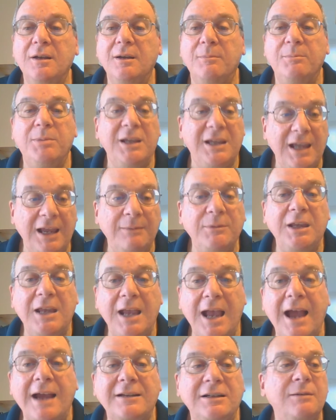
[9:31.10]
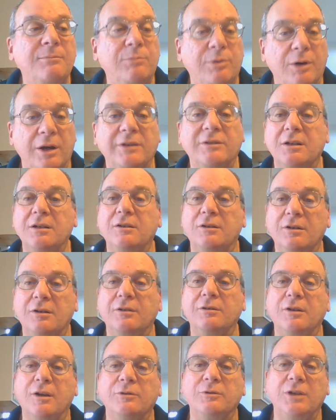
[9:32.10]
became the acting president
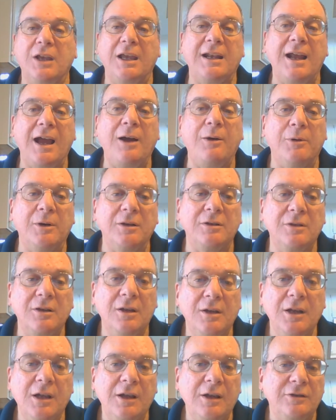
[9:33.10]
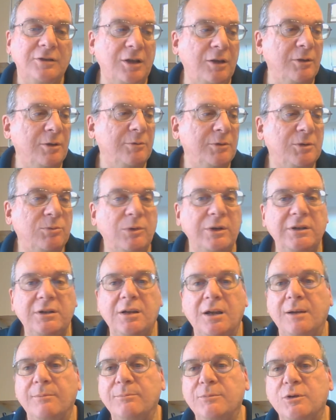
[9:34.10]
during those 8 hours? So there was one
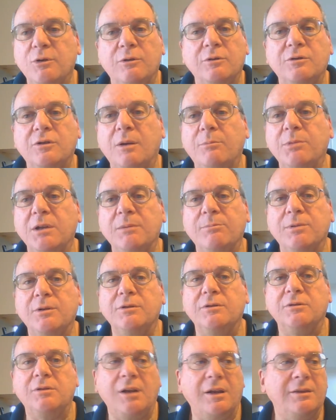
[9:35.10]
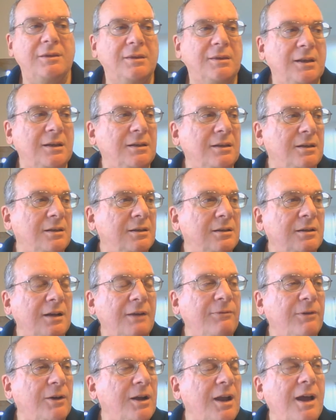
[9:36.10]
time George W. Bush, I
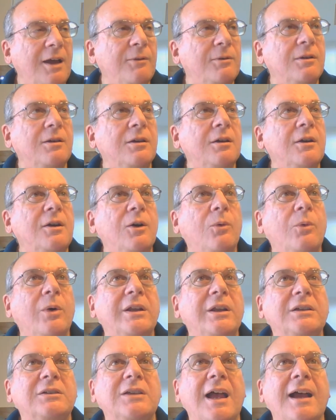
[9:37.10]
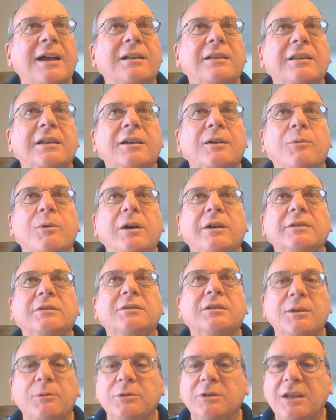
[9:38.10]
forgot what exactly it was.
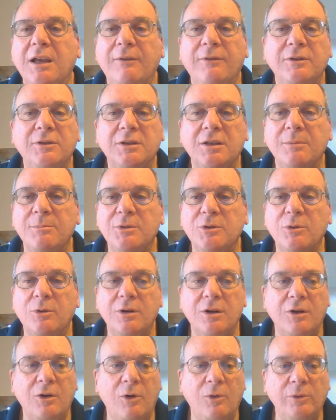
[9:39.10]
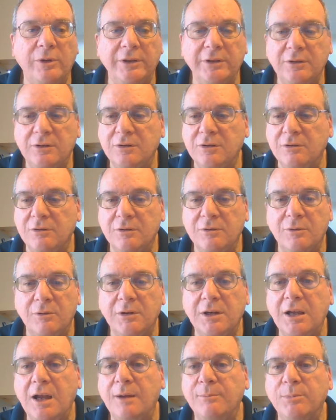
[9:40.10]
He was having some sort of colon
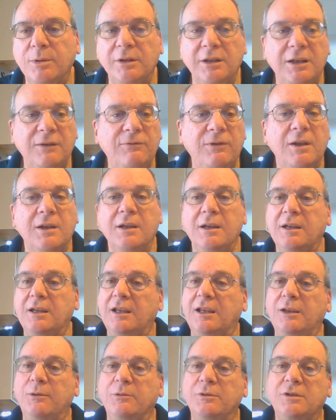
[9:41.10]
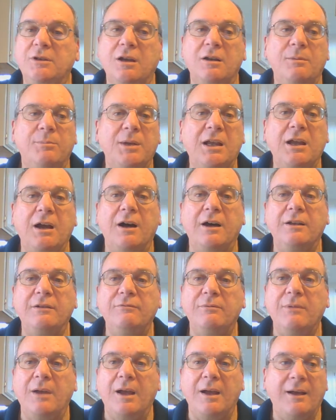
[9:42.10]
surgery, I believe. He was going to be
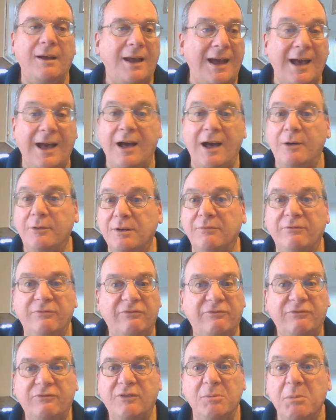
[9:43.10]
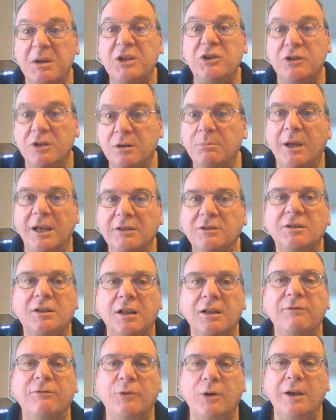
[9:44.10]
gone out of commission
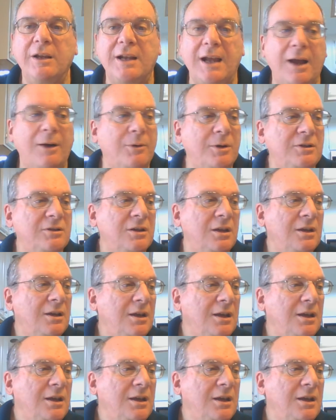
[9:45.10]
basically for 8 hours.